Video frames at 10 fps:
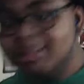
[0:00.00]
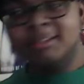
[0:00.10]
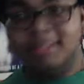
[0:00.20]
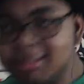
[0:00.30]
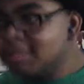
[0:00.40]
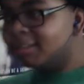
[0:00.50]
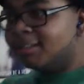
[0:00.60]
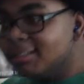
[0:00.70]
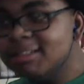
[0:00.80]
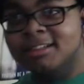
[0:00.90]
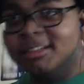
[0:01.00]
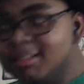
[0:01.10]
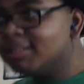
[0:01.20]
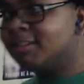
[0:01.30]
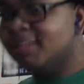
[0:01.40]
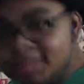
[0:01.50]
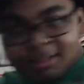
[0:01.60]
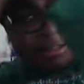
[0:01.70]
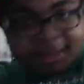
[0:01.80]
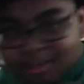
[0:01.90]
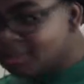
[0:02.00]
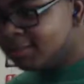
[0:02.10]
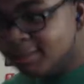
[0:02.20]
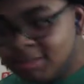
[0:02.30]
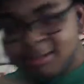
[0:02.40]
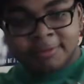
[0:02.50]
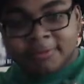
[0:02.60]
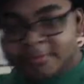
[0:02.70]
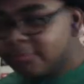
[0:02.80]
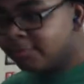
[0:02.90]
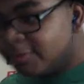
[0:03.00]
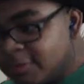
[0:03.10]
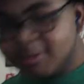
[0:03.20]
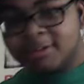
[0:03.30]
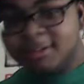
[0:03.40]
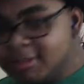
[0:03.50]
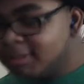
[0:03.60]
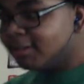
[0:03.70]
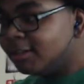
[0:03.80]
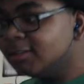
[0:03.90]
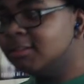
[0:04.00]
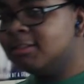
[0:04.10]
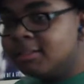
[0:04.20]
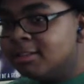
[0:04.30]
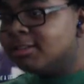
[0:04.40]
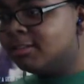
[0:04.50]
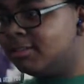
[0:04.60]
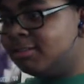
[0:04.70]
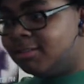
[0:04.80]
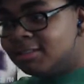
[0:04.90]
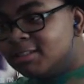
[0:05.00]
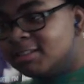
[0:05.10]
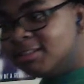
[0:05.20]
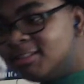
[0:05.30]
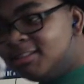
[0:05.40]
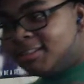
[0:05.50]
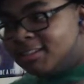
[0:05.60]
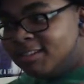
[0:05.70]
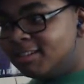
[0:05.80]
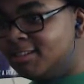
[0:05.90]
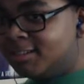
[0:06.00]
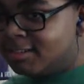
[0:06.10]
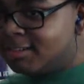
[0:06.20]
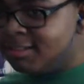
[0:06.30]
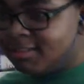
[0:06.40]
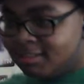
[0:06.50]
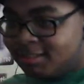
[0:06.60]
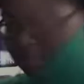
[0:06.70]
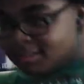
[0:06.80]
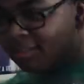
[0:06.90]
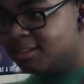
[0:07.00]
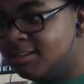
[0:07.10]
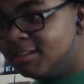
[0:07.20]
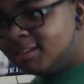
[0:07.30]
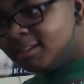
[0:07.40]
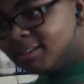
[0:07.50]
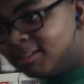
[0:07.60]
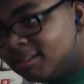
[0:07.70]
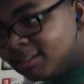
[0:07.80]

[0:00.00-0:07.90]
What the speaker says: So with that being said, leave a comment down below letting me know what you would like to see me do next. Don't forget to subscribe and hit that bell icon to be notified of the next time I upload.